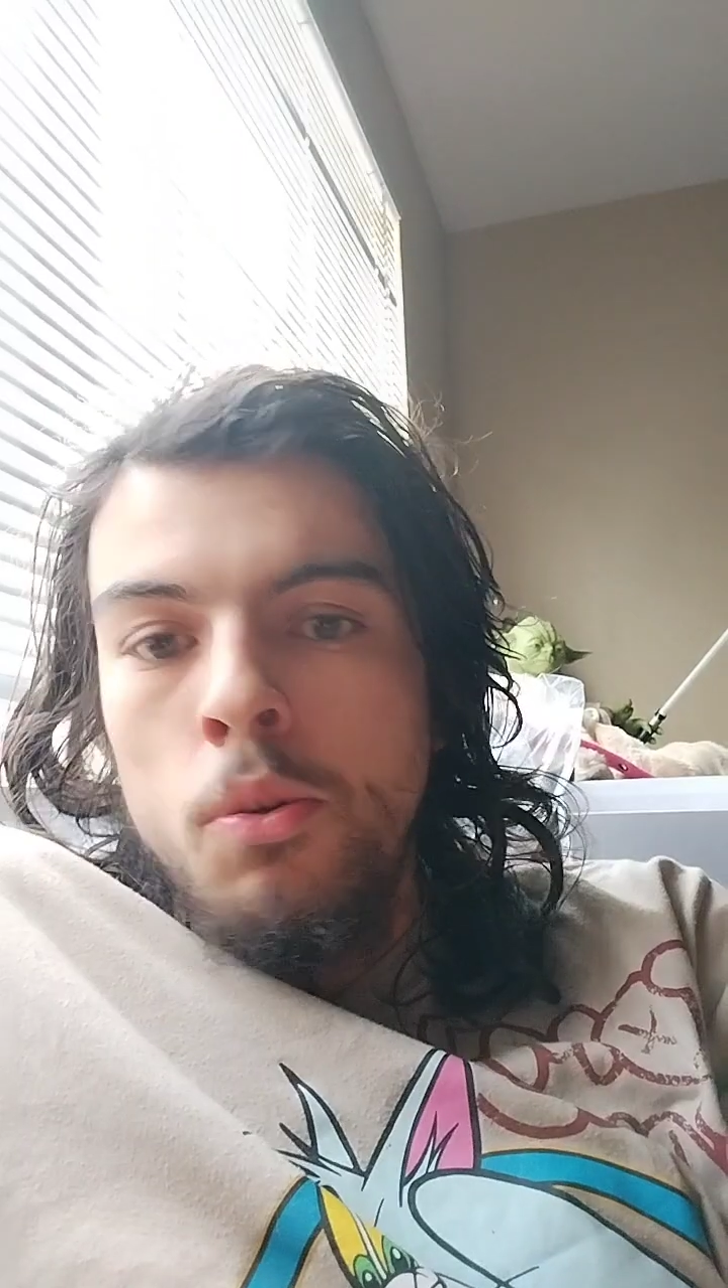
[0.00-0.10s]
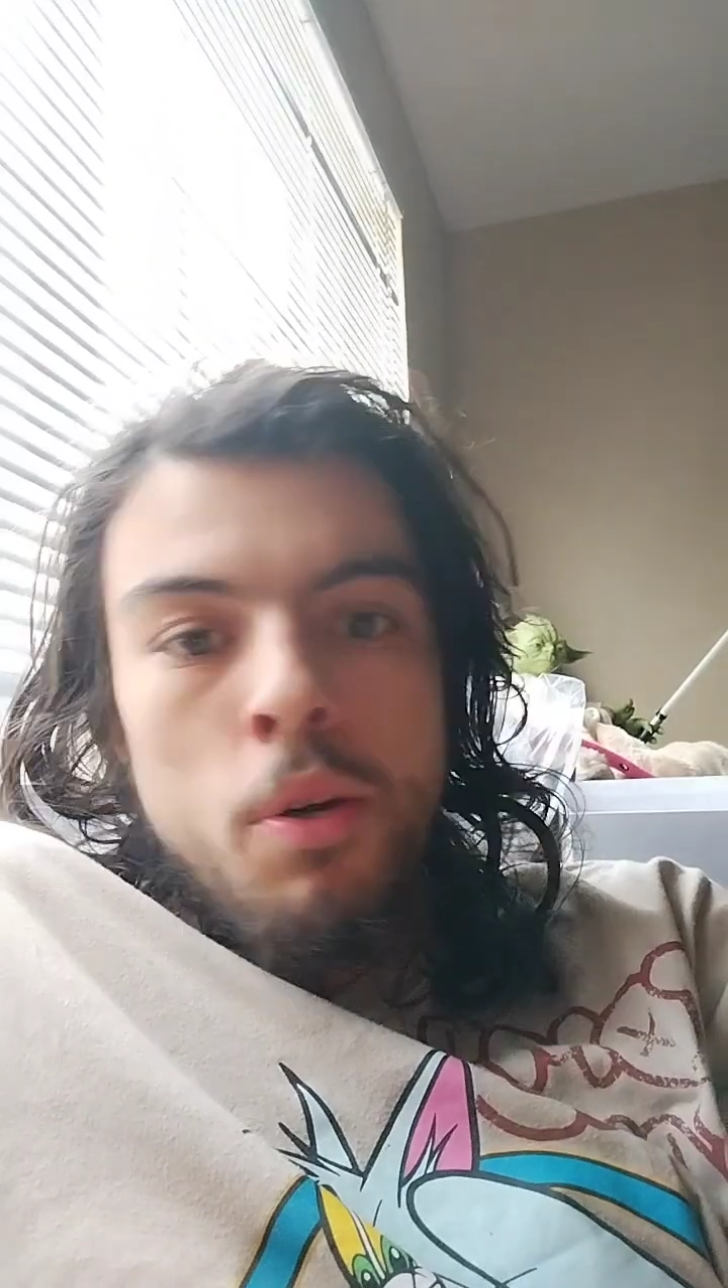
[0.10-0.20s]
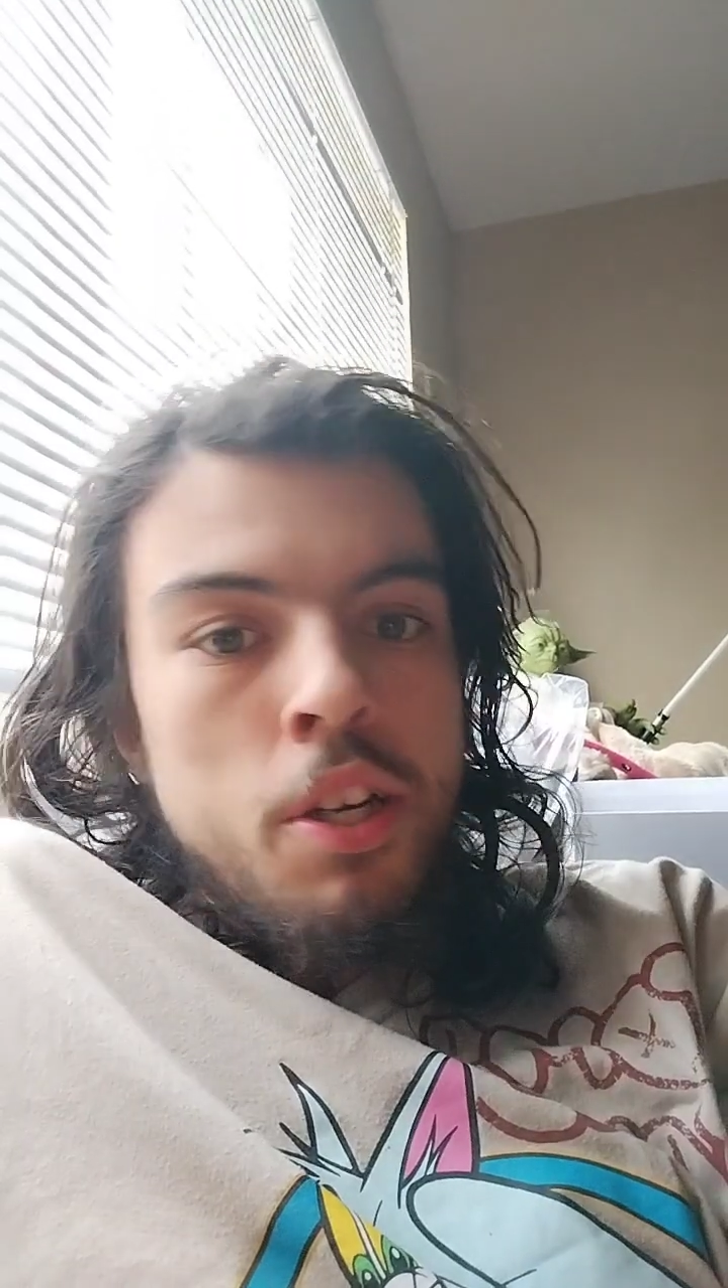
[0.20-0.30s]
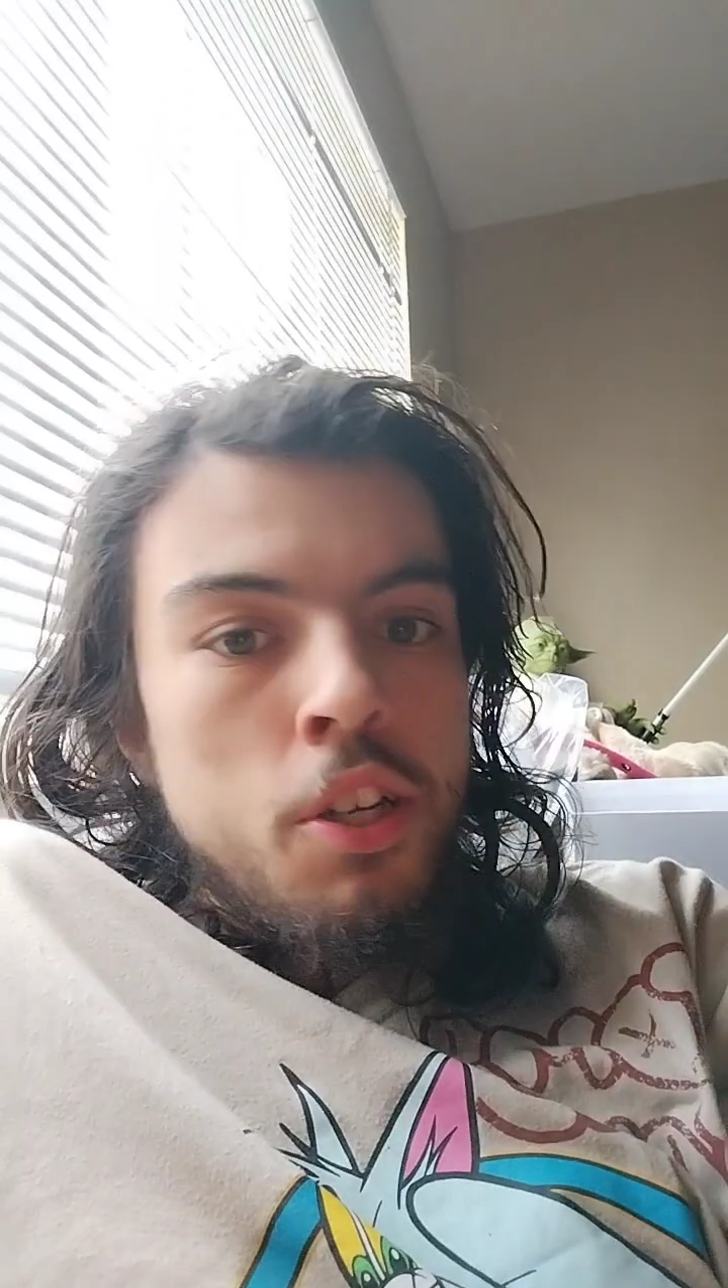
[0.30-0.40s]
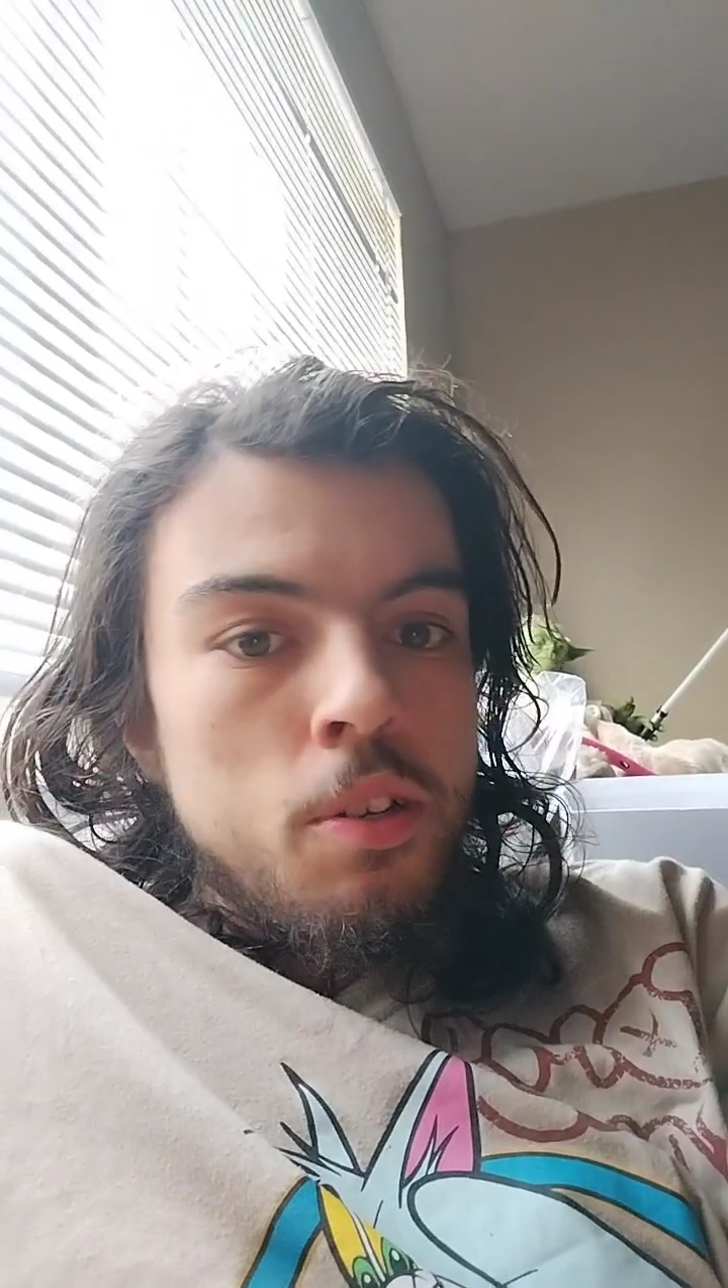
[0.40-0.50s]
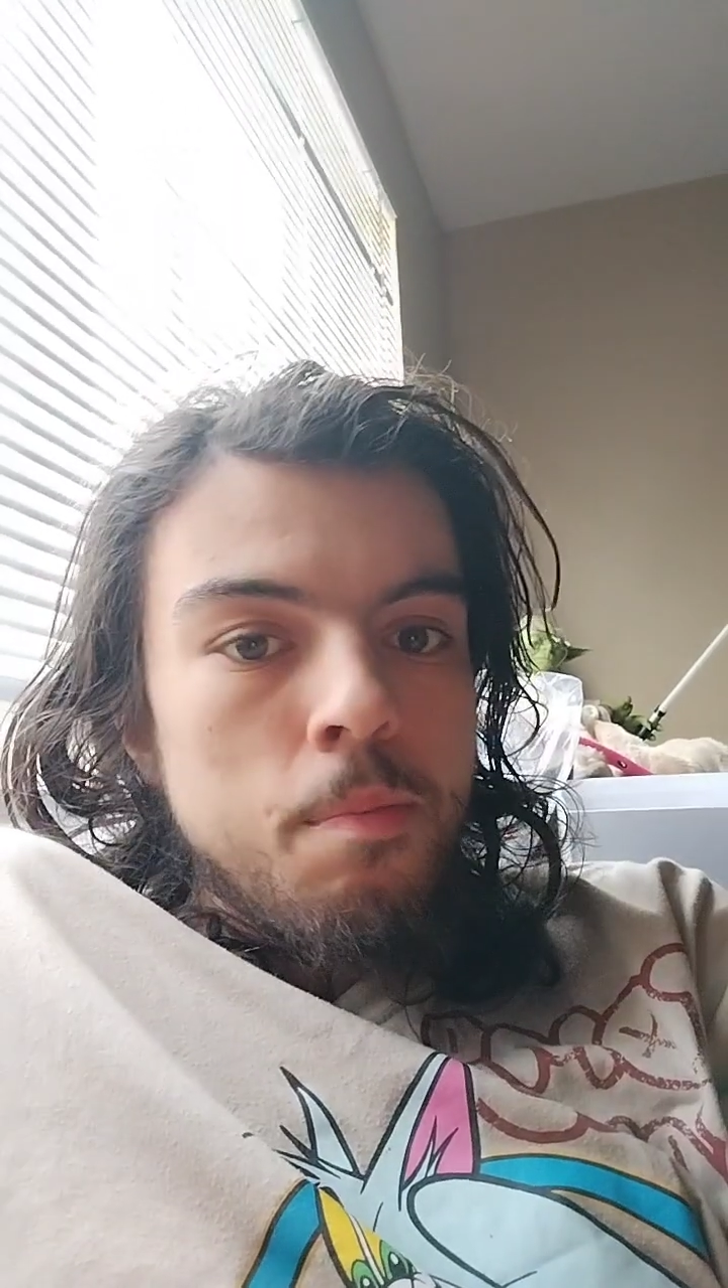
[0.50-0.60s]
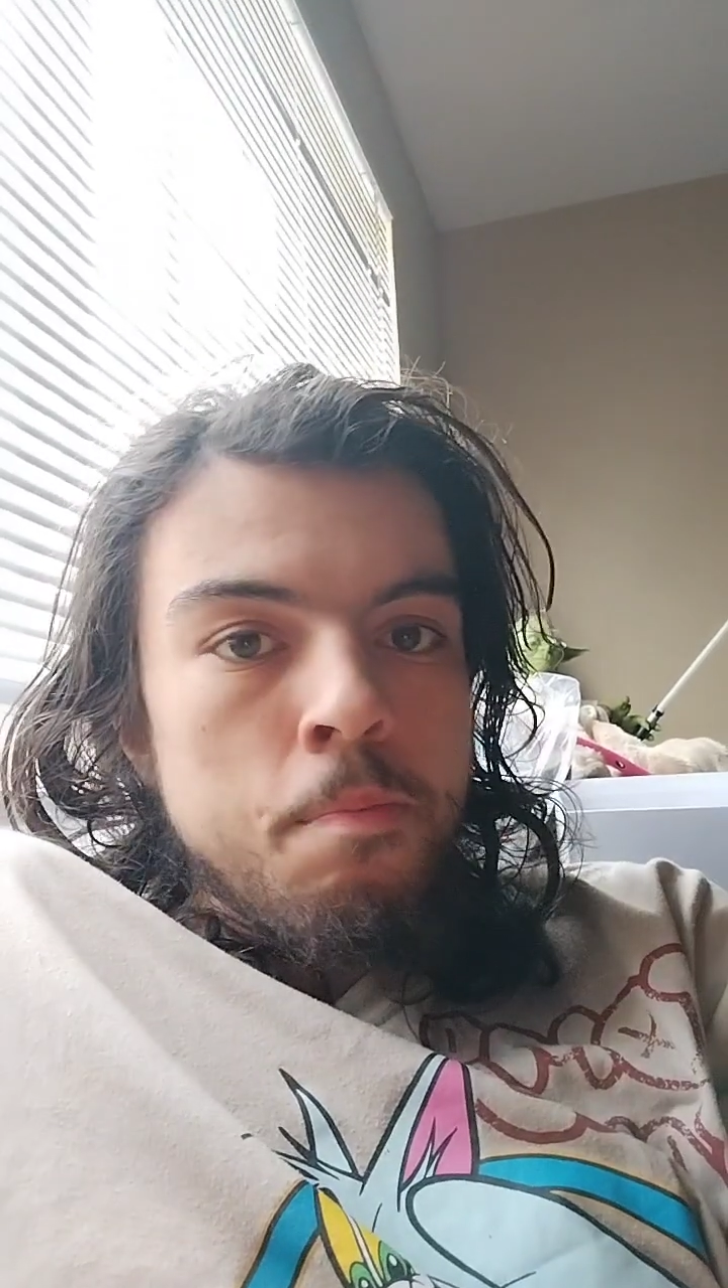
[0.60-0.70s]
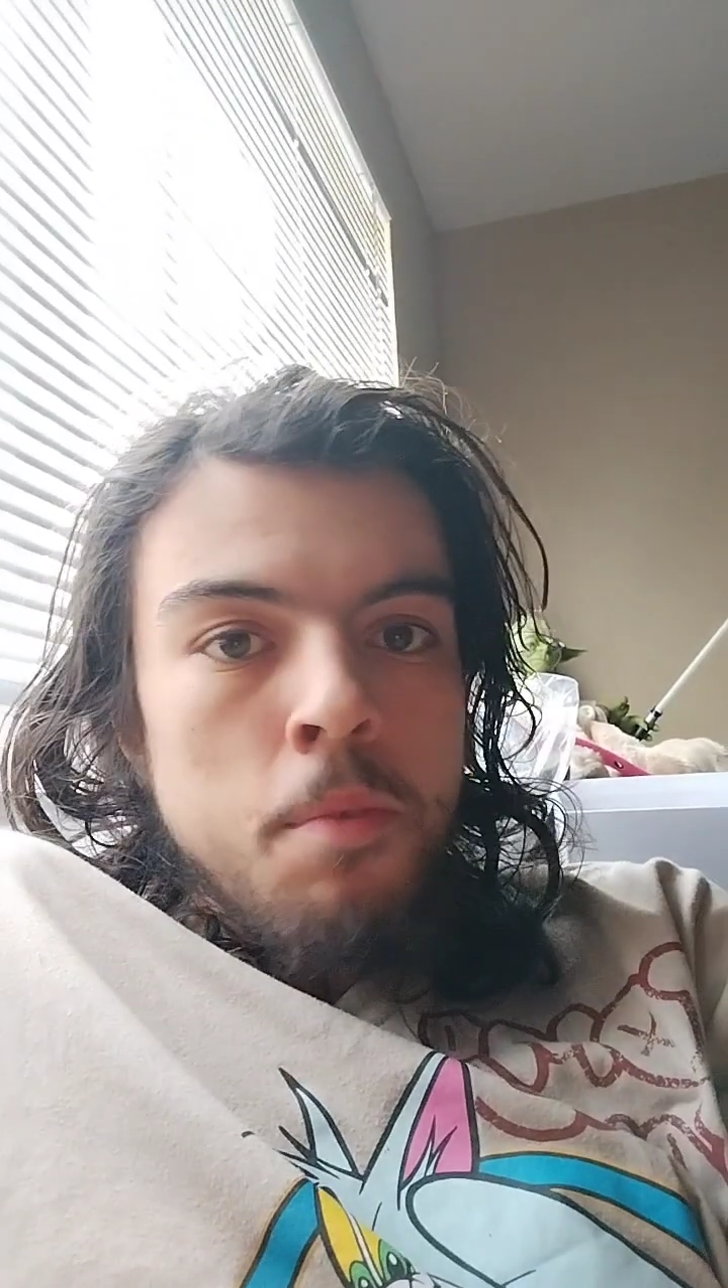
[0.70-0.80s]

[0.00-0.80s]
Twitch